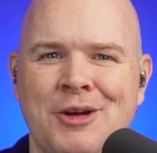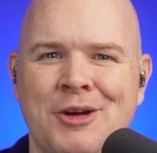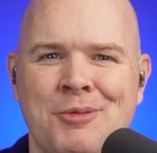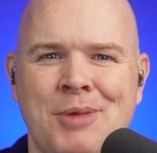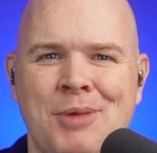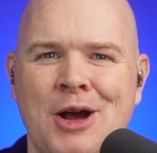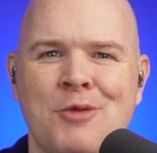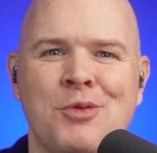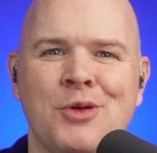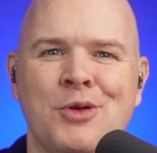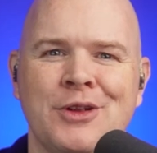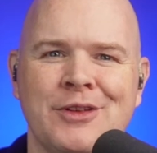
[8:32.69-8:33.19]

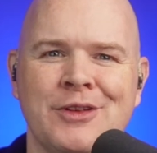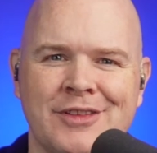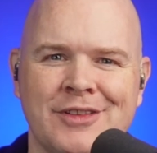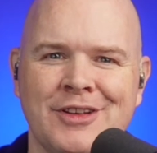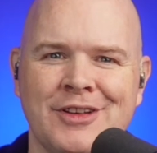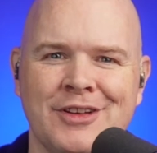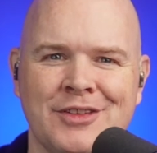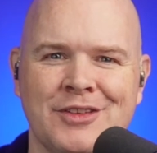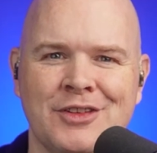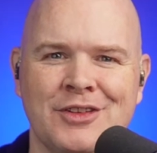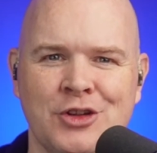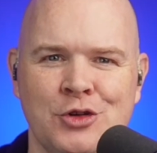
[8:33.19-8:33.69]
PowerPoint
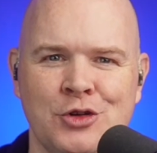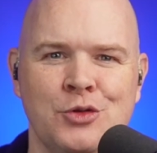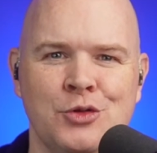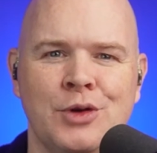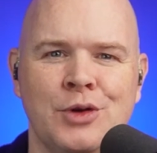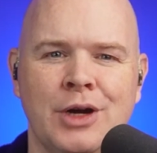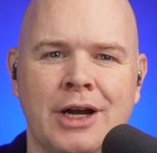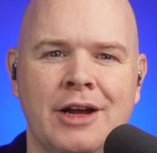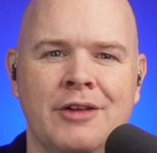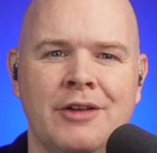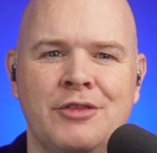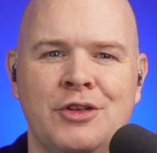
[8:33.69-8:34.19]
does
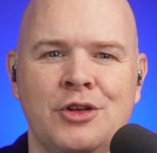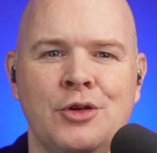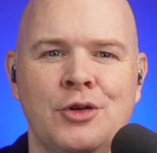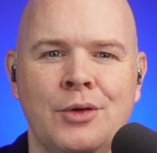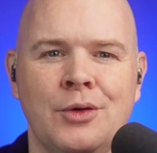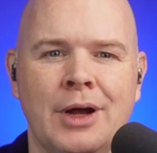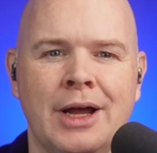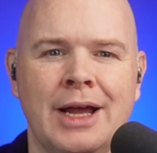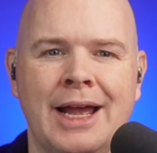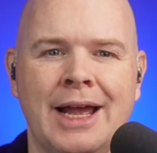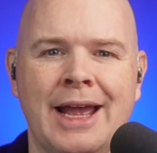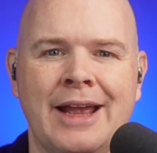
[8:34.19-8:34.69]
do a
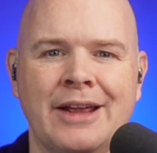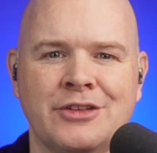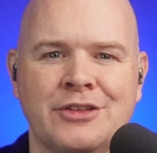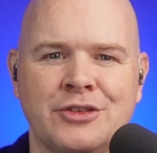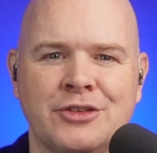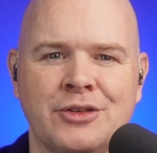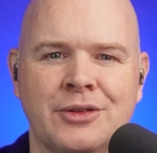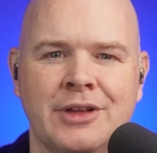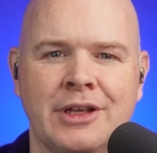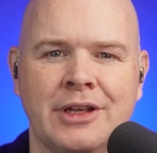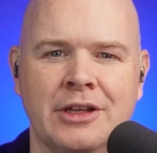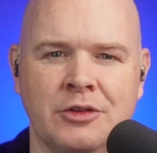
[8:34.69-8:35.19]
few
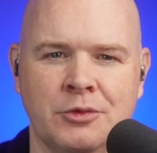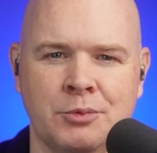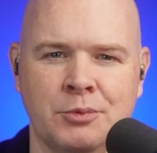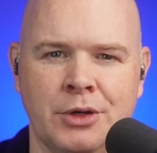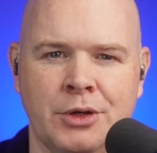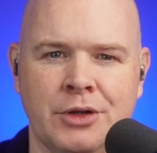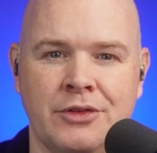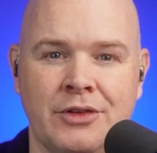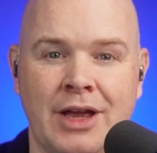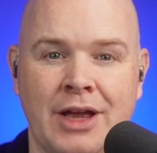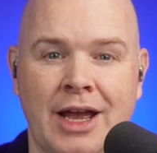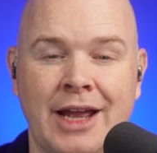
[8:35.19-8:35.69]
extra things,
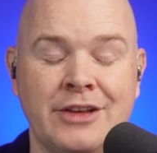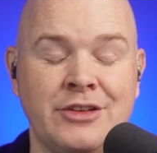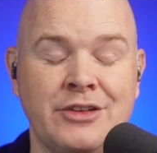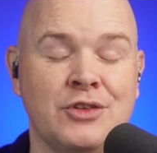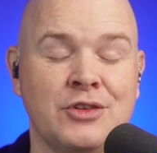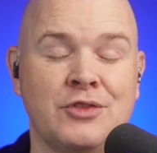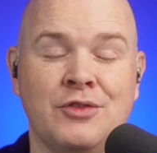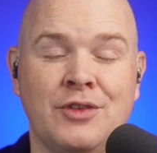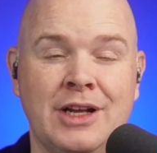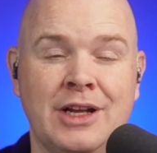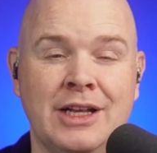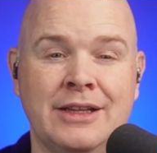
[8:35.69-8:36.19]
but I
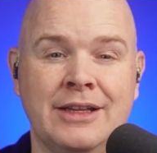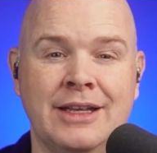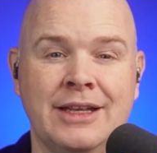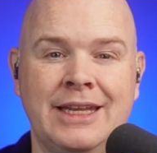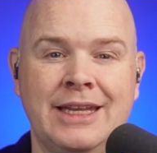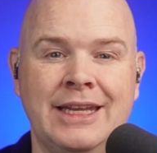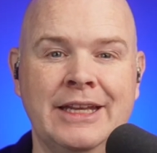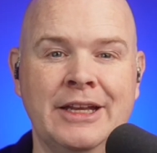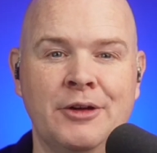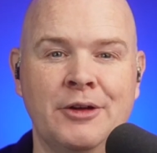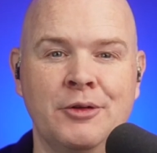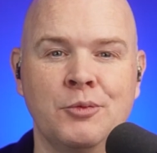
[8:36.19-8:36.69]
just find that
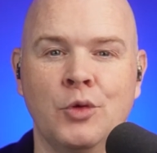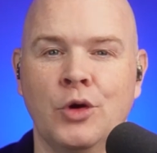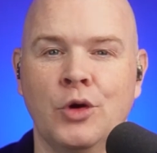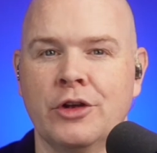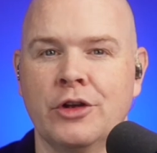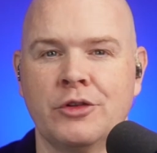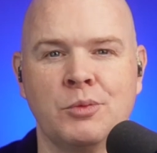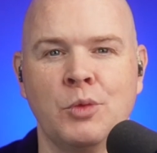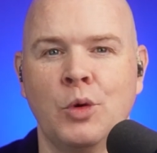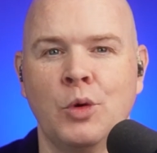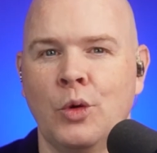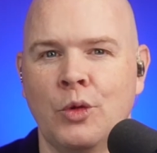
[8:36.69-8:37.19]
Keynote
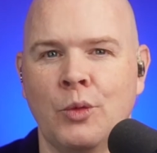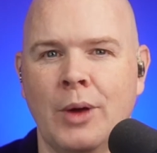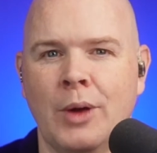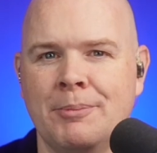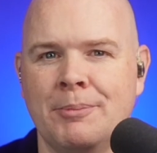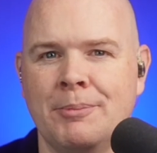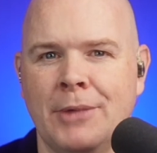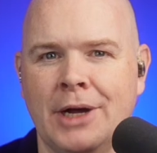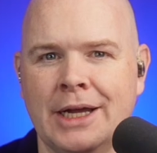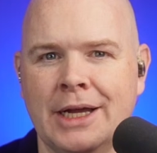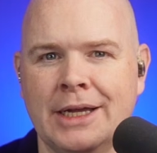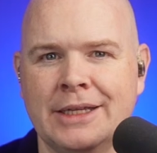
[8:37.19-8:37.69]
works more the
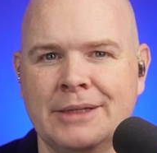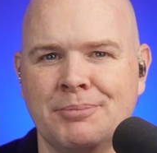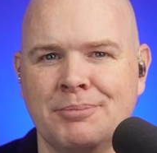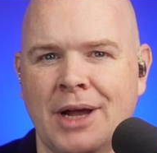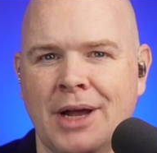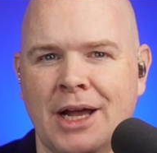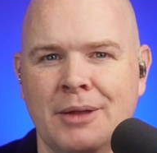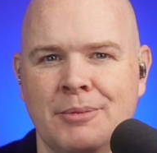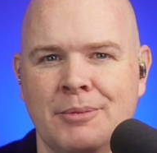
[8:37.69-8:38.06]
way my